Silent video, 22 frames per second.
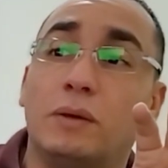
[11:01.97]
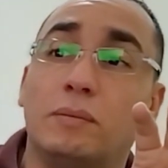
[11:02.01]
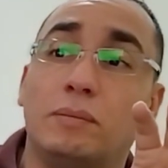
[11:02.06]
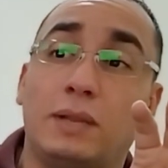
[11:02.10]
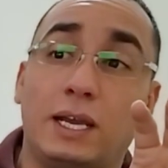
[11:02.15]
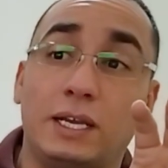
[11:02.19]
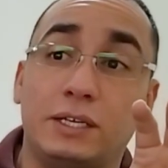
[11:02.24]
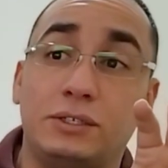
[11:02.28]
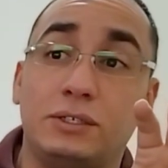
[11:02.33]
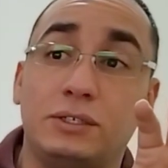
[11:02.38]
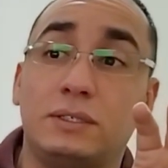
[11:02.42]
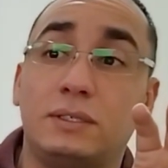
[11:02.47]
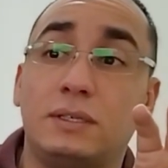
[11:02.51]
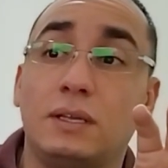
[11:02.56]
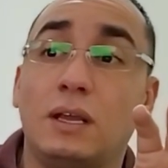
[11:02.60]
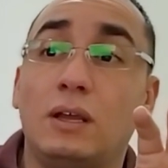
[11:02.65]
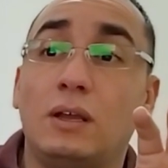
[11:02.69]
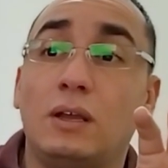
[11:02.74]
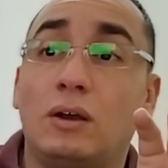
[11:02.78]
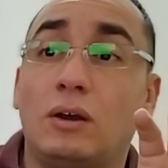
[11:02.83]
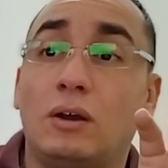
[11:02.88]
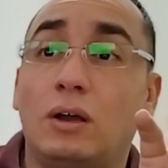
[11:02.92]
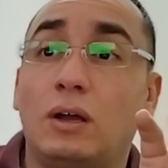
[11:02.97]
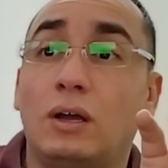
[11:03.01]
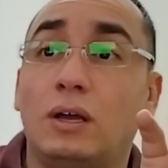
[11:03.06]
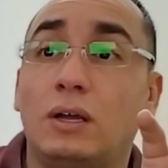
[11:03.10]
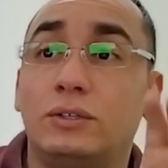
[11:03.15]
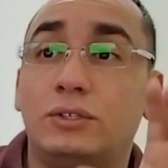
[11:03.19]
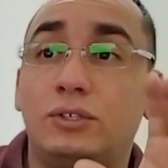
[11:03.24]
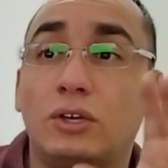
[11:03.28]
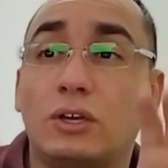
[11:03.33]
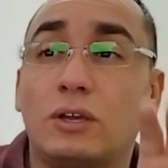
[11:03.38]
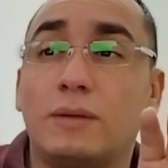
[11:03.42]
obliges
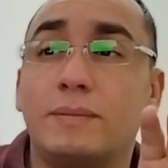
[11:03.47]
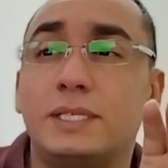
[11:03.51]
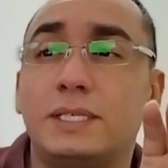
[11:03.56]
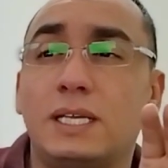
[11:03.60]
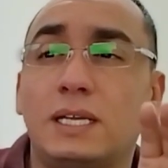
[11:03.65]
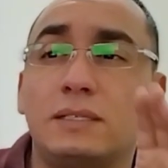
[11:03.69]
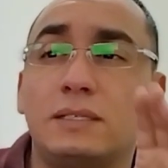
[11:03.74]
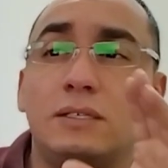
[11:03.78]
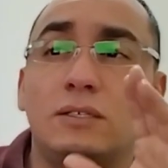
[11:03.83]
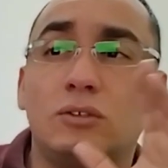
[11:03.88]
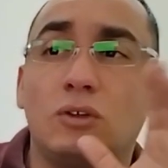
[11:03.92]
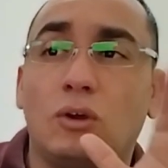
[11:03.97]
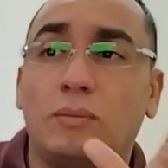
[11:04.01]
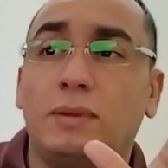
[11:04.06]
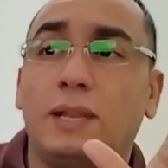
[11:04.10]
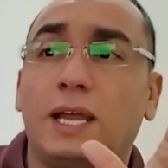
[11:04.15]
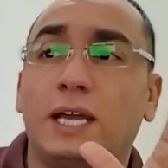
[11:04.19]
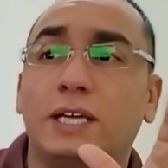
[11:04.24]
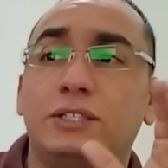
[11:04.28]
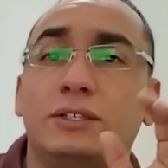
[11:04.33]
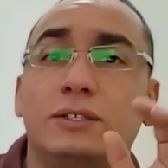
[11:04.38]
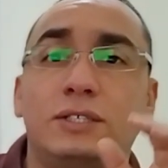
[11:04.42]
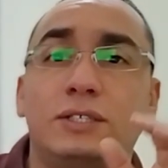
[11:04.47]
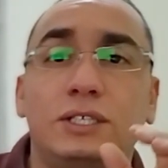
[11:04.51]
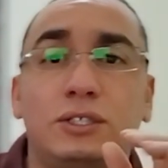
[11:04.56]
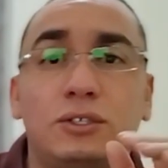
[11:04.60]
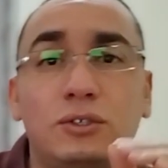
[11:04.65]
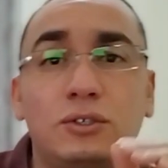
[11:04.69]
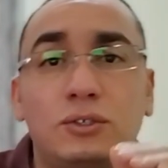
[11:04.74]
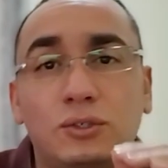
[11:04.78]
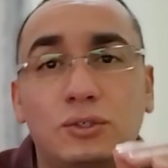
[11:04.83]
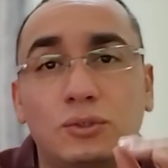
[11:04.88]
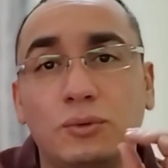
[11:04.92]
uh, circumstances oblige the
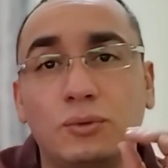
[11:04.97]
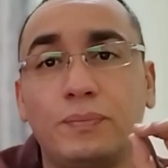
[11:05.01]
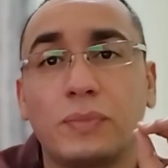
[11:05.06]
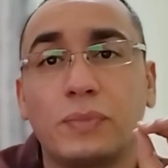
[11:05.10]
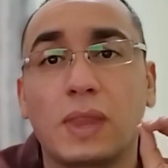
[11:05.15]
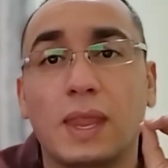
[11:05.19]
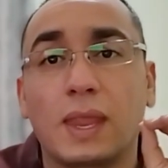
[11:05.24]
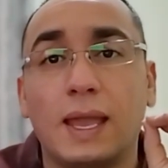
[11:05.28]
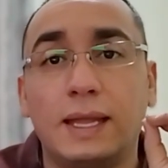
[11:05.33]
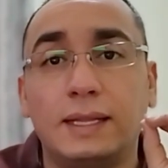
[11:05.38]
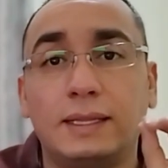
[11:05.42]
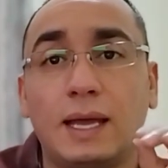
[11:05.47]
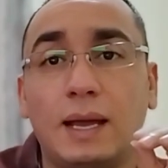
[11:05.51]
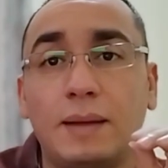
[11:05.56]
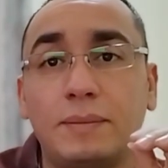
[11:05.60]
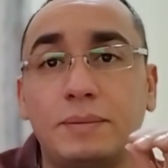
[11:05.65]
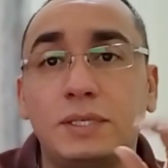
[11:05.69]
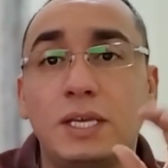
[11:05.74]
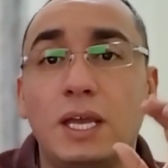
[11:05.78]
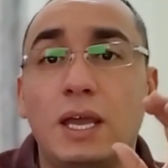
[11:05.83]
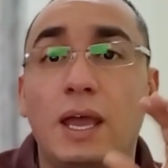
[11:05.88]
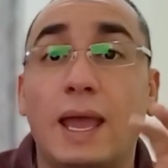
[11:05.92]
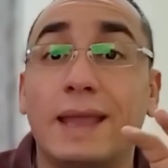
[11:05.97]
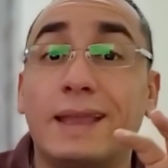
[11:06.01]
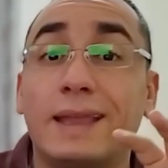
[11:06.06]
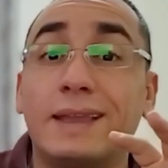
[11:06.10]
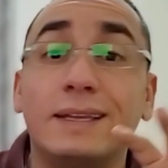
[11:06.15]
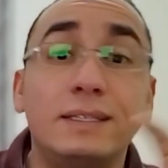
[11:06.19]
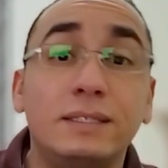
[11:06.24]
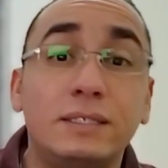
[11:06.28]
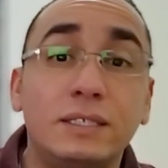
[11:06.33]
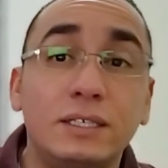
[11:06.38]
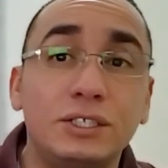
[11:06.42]
teacher to adopt a
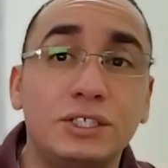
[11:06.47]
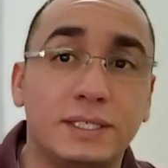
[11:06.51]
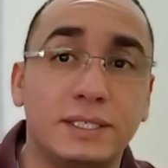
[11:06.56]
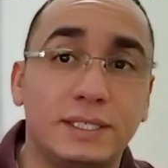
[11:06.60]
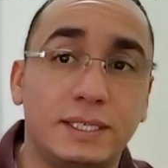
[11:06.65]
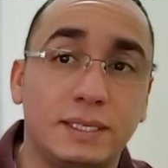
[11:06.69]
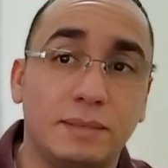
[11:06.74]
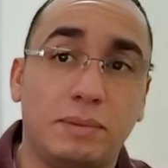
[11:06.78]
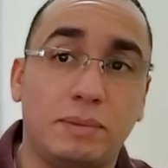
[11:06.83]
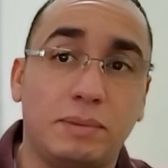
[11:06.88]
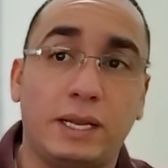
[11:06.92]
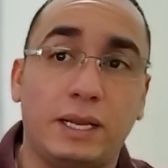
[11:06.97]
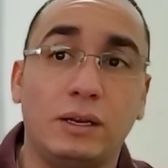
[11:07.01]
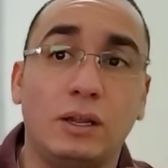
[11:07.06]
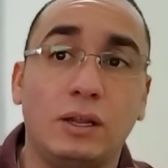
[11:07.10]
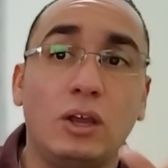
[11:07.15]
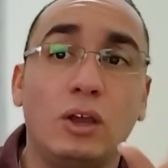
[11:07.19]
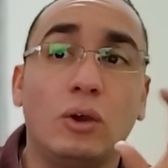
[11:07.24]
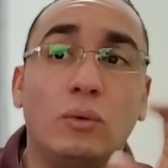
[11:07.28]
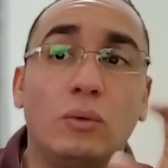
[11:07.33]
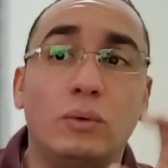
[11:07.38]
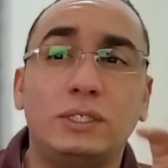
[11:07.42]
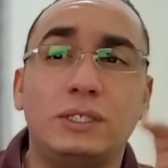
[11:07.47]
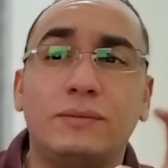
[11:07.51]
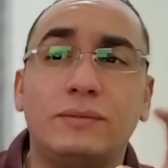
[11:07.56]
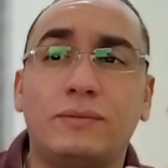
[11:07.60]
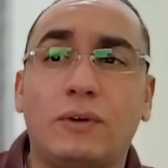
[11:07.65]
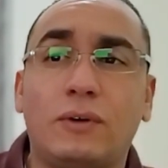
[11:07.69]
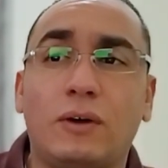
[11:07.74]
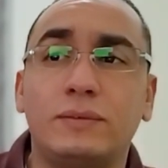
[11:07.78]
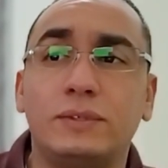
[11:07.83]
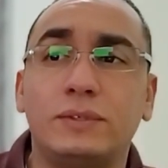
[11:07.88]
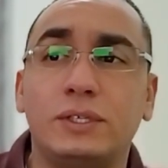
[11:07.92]
contingency plan, which
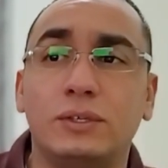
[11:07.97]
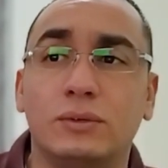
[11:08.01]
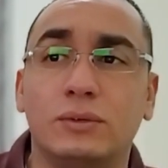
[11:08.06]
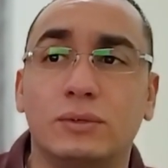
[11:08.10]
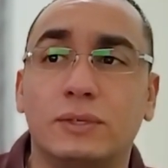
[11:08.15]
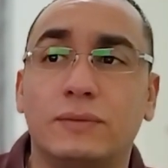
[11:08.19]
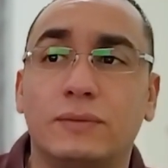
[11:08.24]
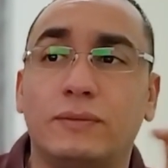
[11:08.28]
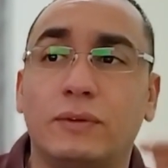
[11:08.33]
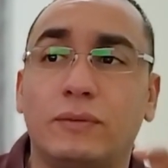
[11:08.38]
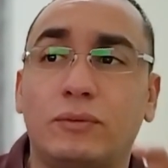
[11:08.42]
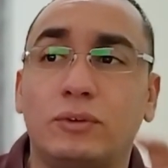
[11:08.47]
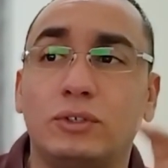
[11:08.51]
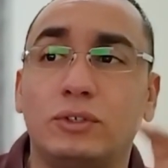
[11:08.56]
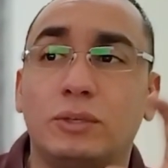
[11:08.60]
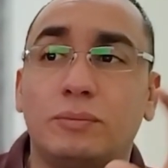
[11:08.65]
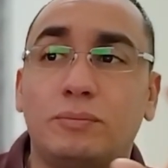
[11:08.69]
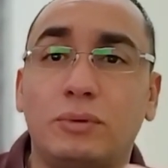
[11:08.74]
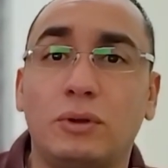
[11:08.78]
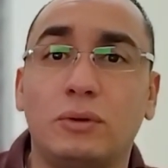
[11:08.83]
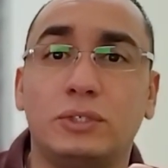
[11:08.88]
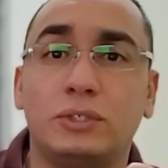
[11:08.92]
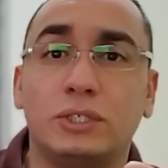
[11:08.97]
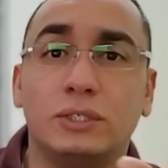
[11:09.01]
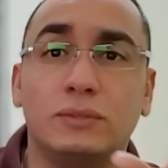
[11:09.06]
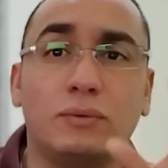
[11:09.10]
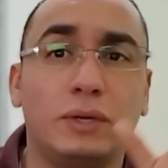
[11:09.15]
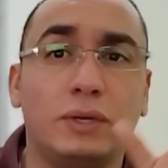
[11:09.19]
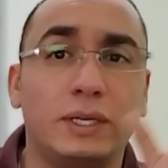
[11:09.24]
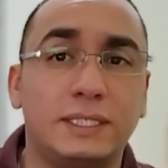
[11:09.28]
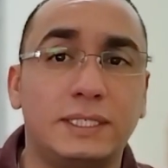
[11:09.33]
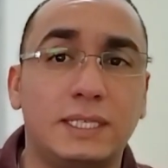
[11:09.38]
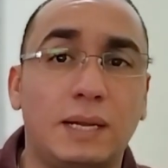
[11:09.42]
involves the use of different approaches.
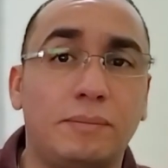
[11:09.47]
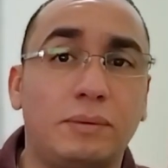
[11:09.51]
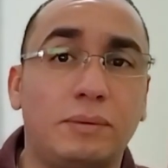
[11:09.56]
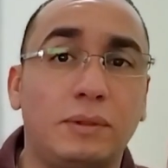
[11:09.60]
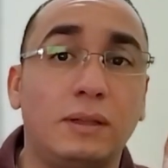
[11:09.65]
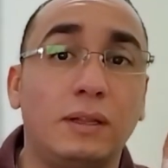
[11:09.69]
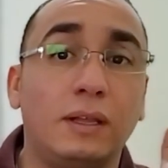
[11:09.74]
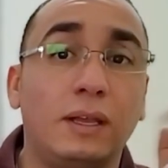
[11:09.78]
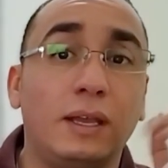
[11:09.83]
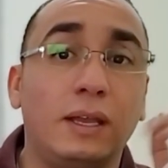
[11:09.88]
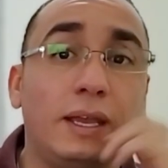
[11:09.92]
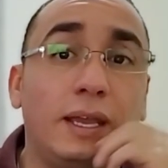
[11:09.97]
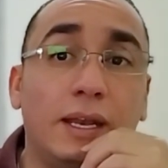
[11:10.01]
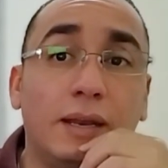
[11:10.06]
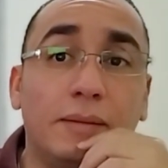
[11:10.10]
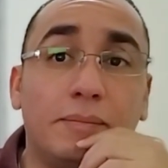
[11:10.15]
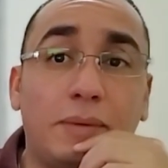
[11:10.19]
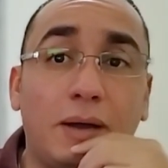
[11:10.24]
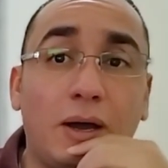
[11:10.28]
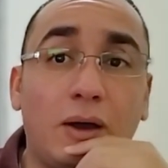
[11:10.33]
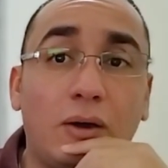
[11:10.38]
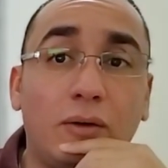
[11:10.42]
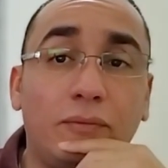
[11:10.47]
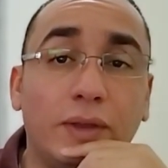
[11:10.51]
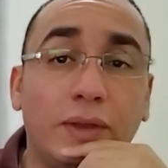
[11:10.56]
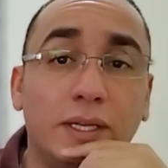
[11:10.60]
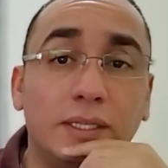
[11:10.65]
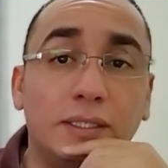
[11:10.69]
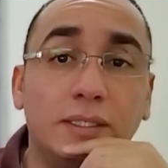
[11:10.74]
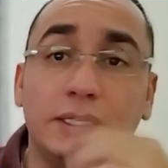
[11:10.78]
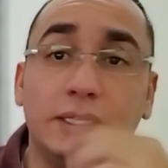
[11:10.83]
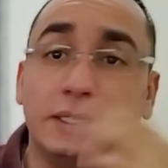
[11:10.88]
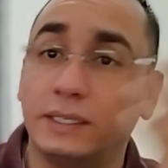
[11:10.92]
For example, in a power
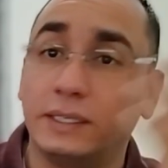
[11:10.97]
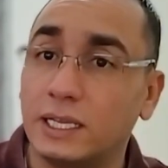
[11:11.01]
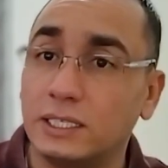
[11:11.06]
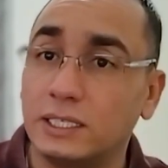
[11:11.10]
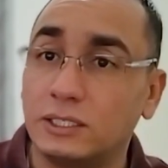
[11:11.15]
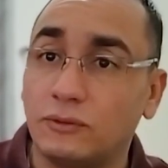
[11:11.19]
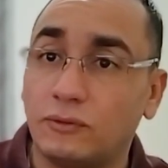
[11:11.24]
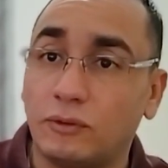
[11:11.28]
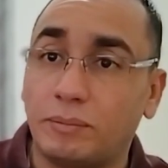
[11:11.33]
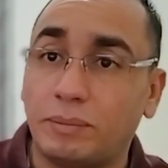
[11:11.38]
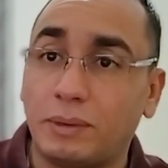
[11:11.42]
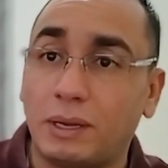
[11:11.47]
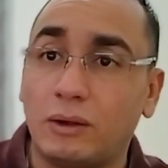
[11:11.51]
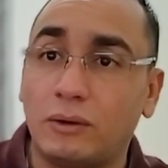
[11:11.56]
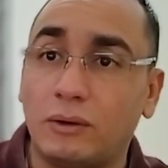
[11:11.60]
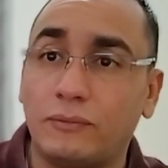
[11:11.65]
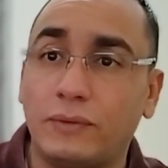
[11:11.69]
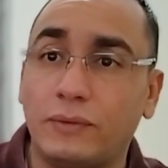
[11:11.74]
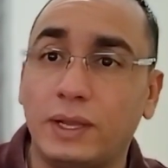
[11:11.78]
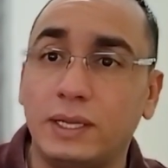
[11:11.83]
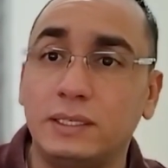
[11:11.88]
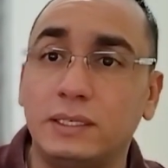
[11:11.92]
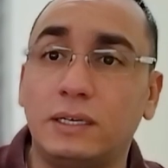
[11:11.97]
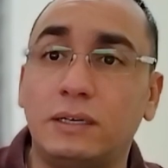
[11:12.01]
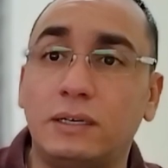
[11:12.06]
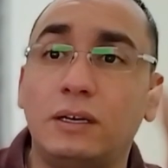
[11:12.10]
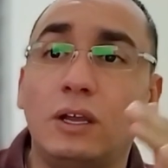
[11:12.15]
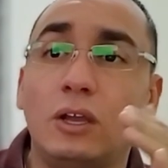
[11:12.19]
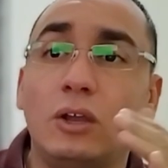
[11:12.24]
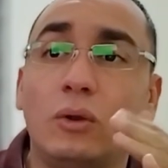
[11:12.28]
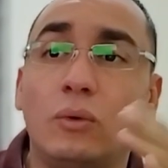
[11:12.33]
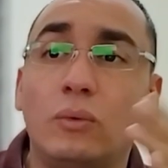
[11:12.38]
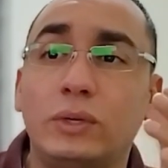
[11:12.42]
failure, in the case of a power
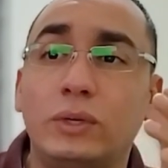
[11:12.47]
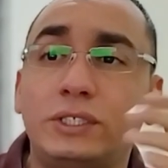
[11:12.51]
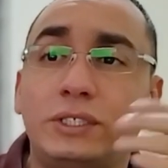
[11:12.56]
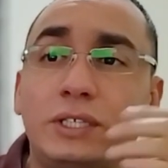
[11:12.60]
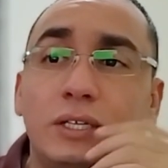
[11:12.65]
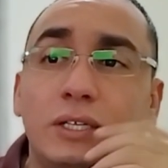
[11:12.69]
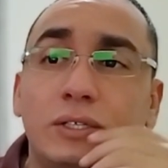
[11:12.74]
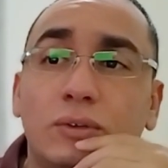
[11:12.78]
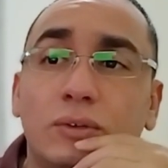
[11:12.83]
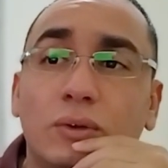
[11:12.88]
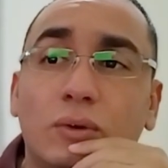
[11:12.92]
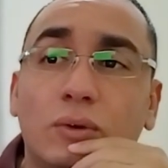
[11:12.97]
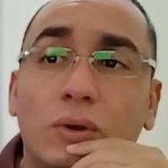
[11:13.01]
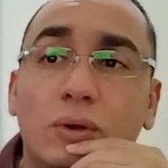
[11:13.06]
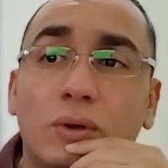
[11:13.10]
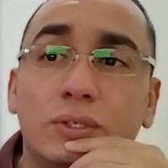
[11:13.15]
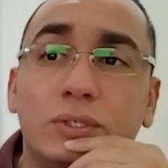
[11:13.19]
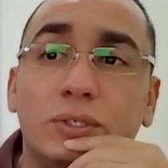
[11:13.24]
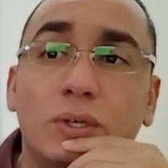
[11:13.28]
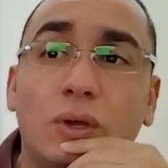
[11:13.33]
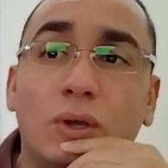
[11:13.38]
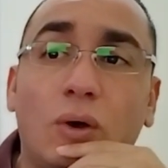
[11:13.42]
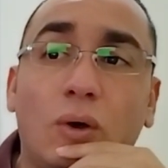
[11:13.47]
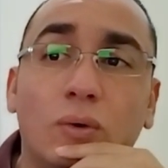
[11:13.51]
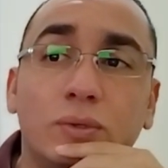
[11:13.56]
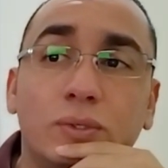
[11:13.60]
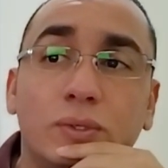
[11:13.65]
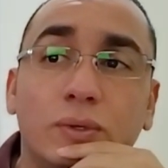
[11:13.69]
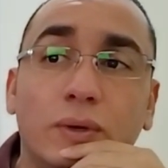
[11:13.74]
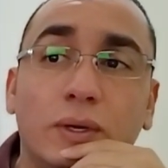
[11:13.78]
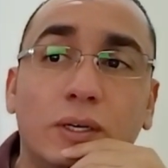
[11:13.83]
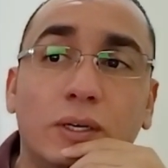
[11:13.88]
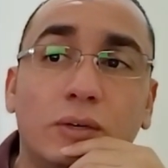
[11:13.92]
failure, which tends to occur
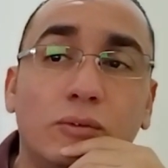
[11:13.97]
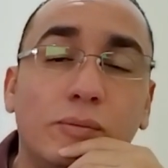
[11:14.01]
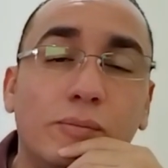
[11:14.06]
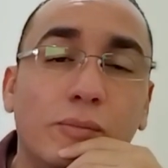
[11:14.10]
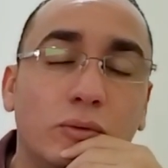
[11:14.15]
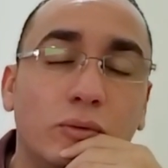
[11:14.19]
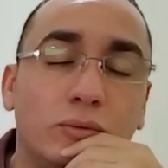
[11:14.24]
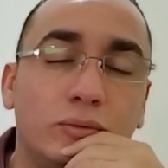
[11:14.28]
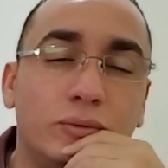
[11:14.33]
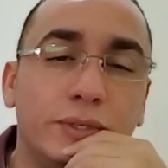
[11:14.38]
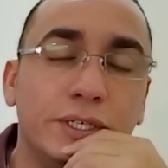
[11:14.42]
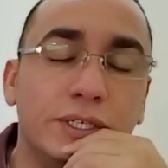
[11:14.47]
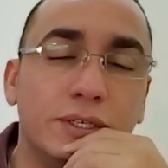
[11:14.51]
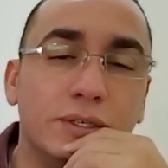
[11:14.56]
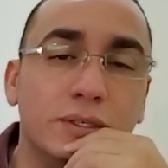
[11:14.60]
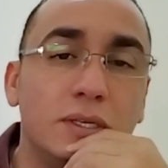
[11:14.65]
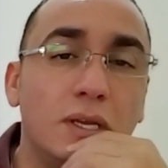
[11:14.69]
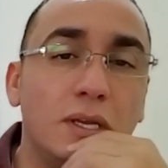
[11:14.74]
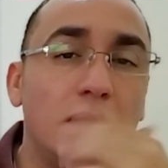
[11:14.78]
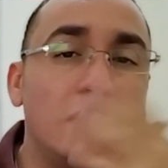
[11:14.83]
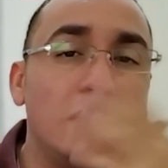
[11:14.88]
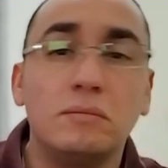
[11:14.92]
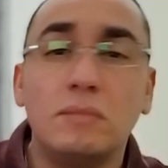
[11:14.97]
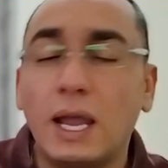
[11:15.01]
also in remote regions.